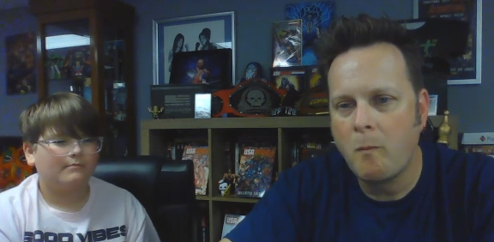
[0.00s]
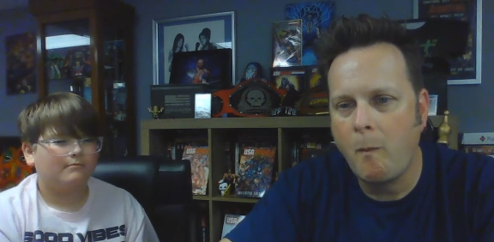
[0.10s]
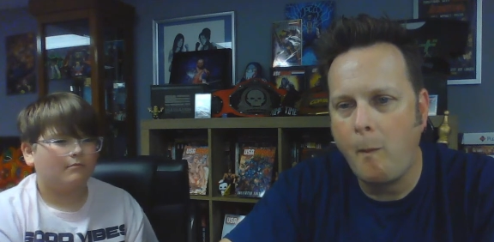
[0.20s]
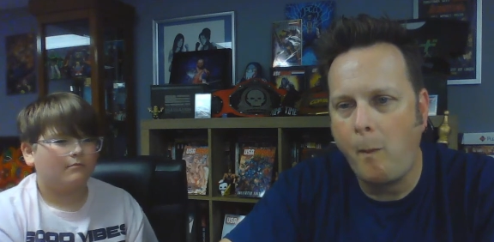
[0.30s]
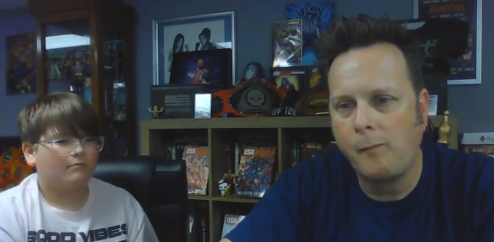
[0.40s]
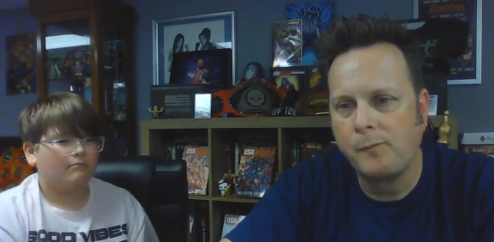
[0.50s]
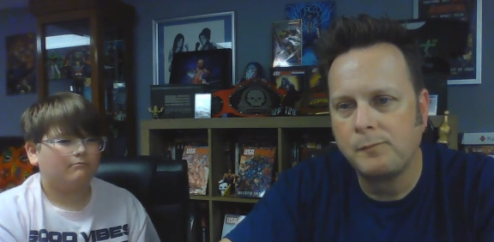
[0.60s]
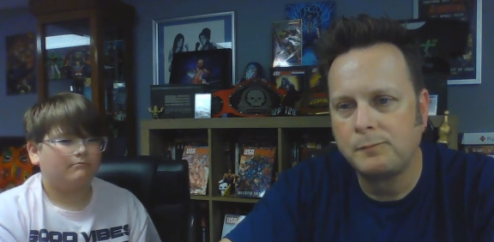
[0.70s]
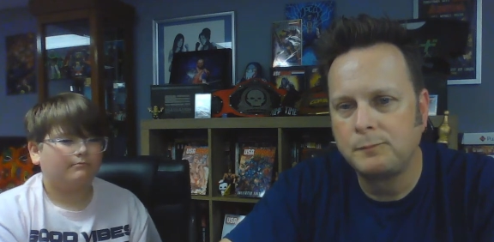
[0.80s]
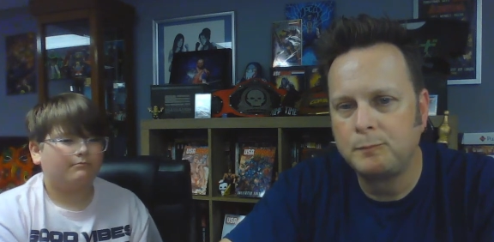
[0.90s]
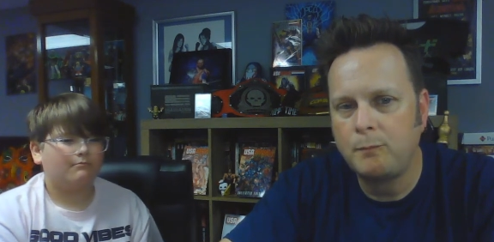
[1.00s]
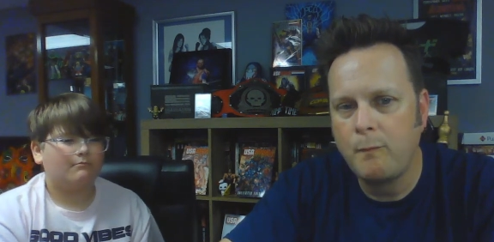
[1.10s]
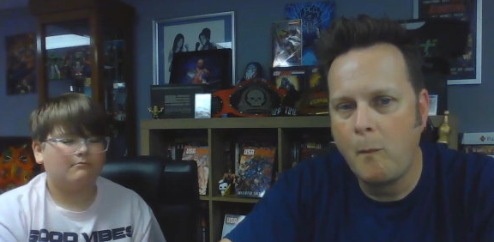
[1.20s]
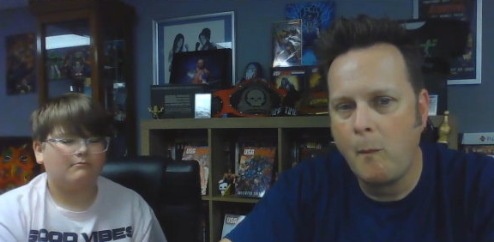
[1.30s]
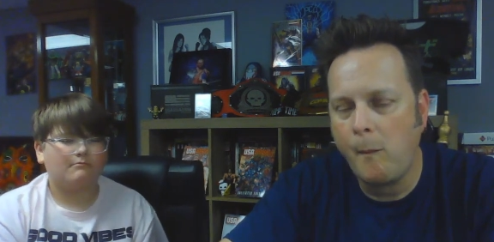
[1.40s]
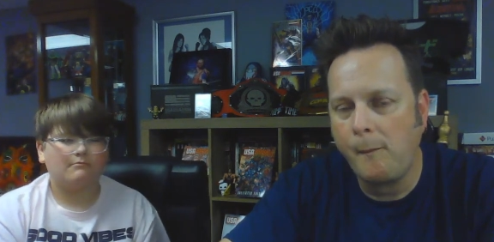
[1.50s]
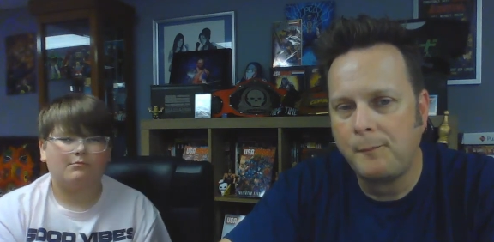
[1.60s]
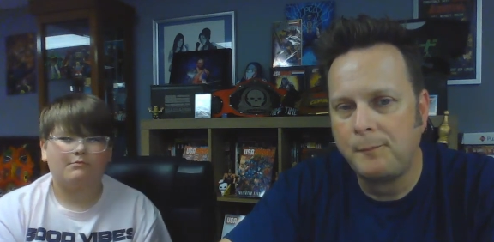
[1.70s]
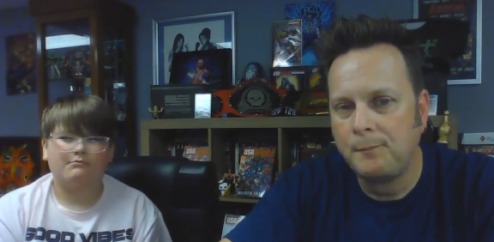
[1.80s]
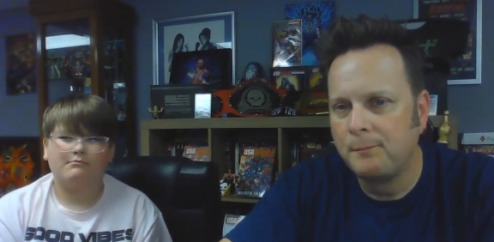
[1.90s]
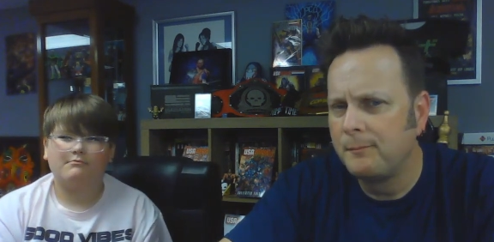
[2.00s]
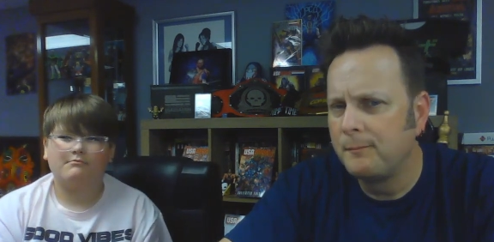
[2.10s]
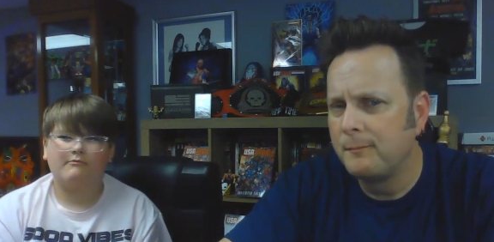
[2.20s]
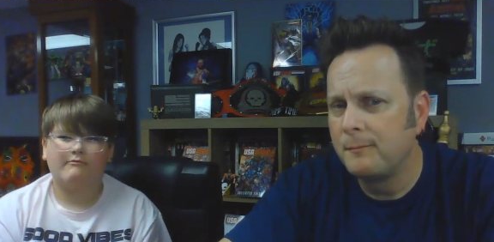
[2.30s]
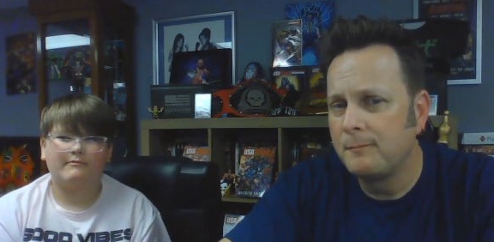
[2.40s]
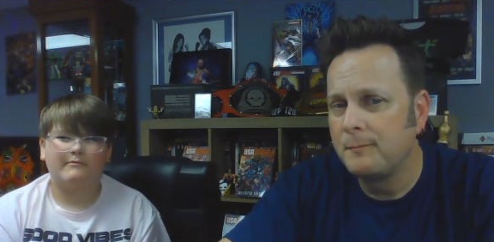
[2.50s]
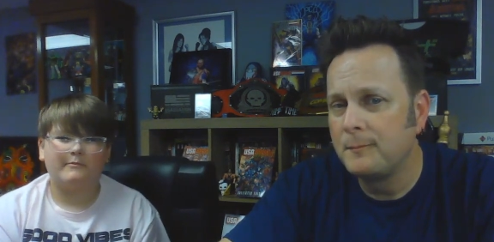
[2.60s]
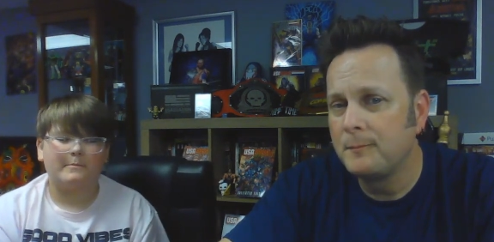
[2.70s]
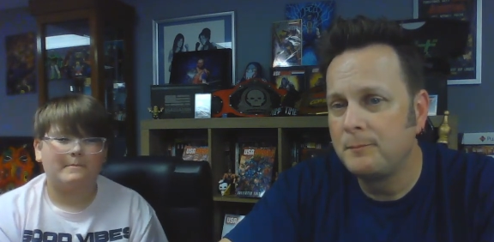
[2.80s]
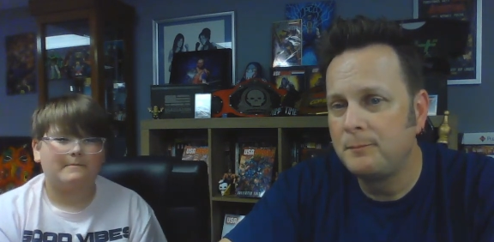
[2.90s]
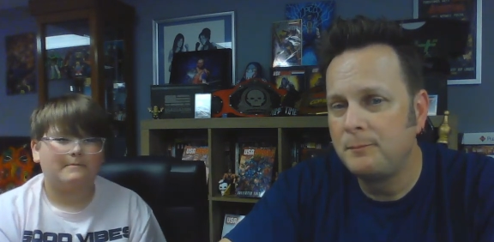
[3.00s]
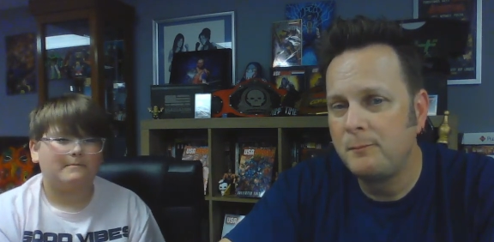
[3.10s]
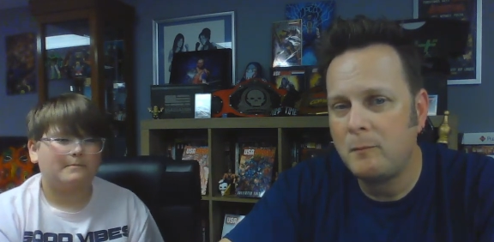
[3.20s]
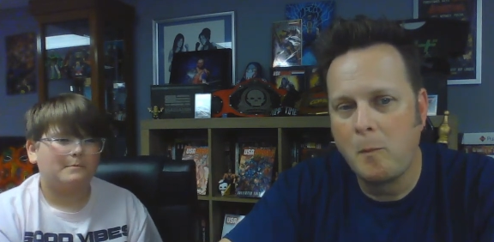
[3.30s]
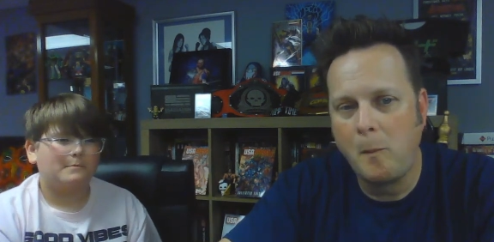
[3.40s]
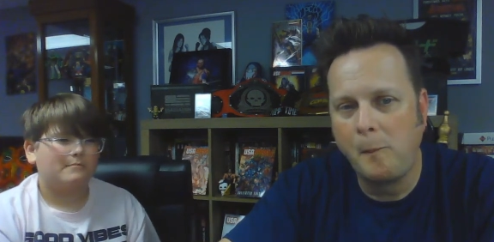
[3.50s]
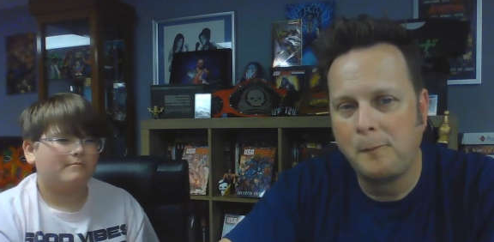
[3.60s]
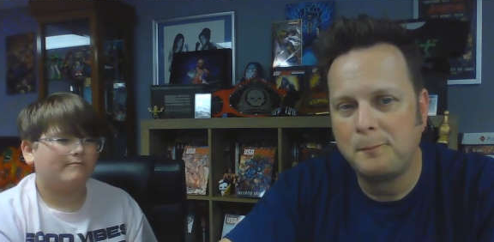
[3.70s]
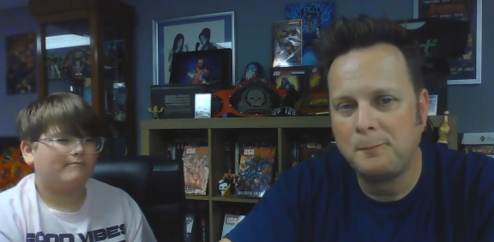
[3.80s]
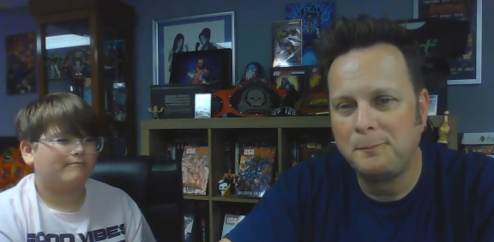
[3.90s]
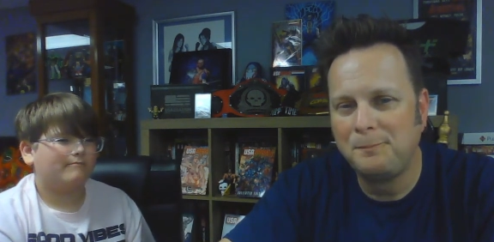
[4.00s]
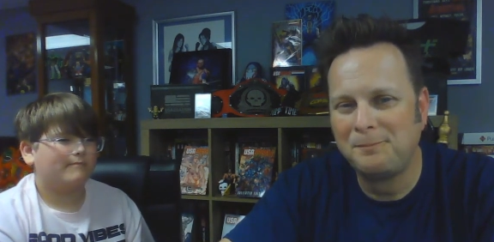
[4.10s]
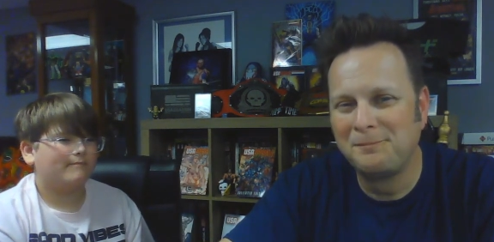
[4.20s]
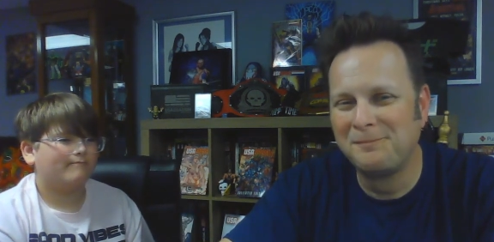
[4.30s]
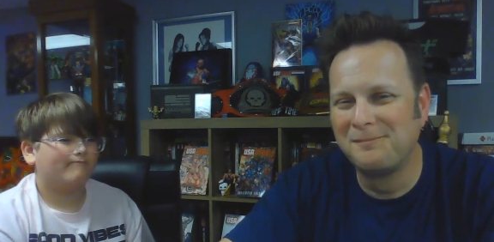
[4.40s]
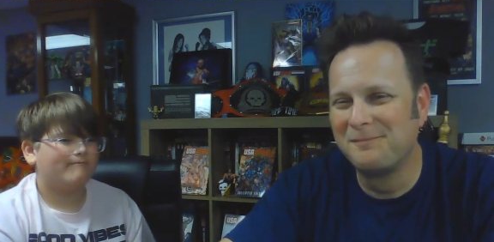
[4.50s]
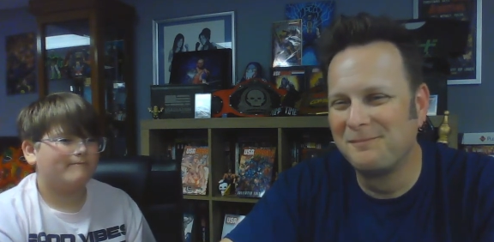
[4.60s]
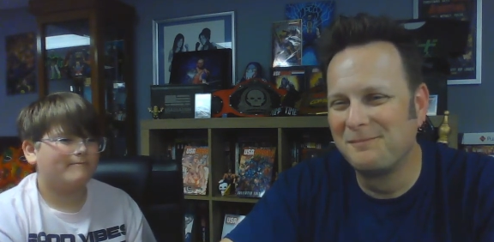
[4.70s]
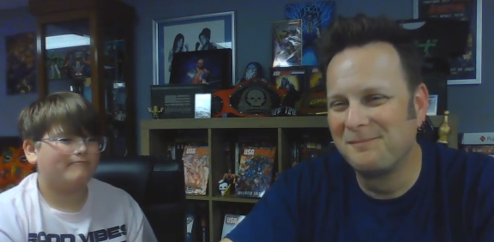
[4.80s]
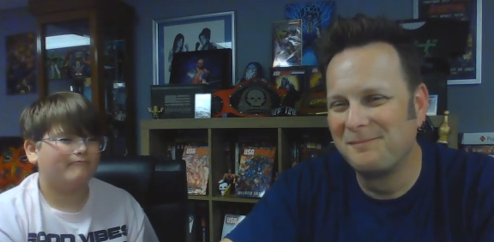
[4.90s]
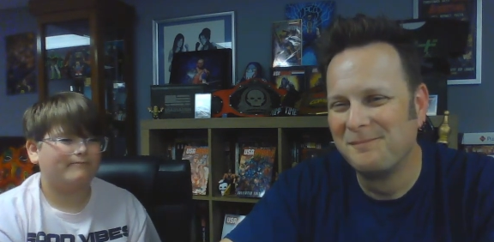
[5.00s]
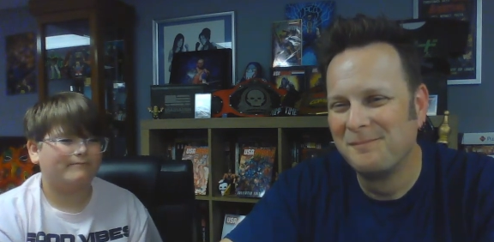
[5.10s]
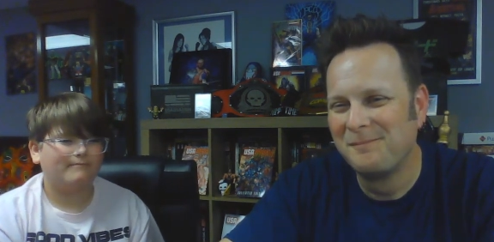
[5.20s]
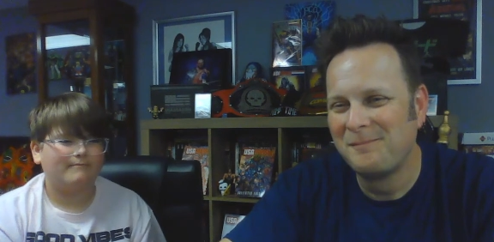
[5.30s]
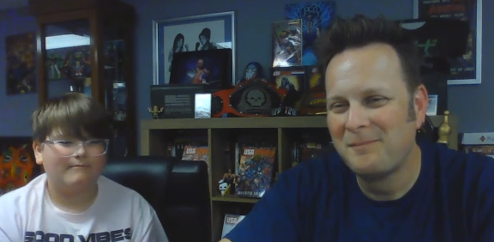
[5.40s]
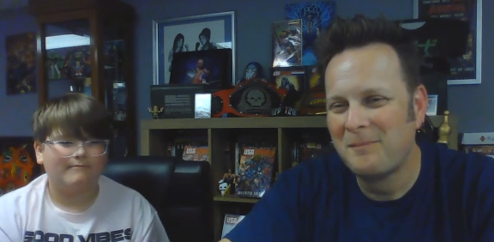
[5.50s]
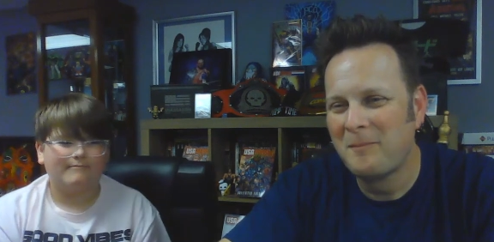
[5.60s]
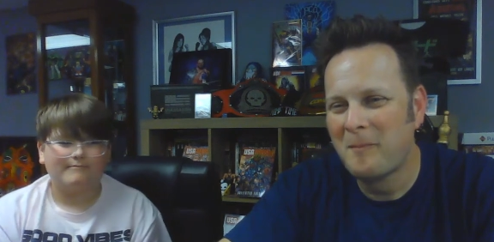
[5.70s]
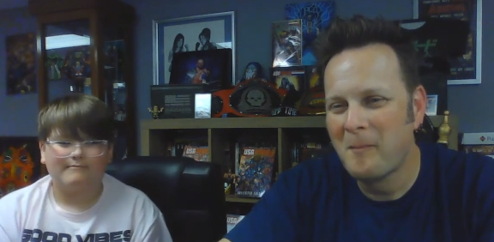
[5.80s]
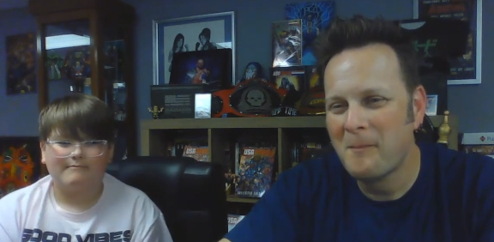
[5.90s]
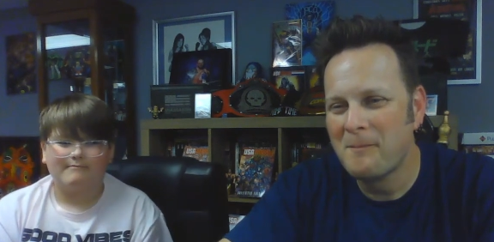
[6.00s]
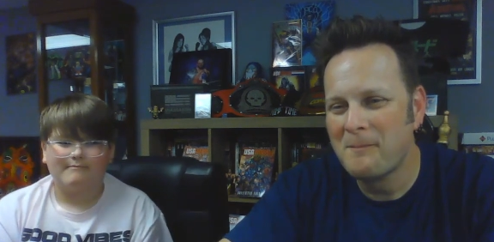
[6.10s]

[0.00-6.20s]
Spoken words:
No one is speaking in this clip.